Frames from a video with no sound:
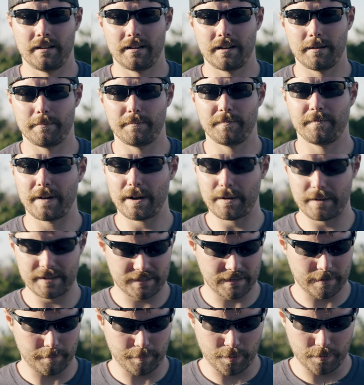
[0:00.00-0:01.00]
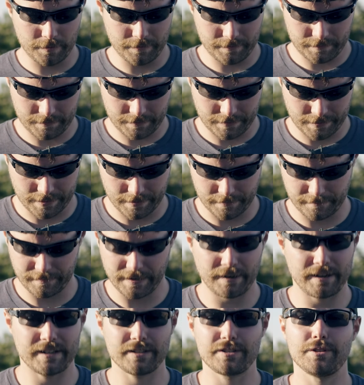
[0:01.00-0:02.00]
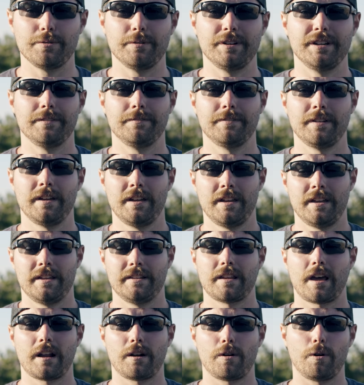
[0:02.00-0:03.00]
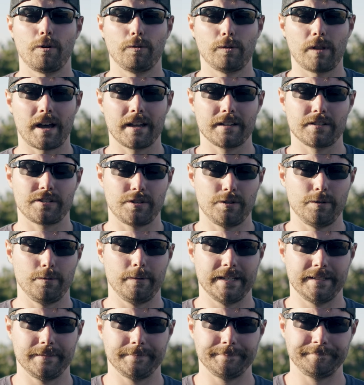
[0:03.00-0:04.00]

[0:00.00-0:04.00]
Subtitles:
Very simple, very intuitive, not a whole lot to it.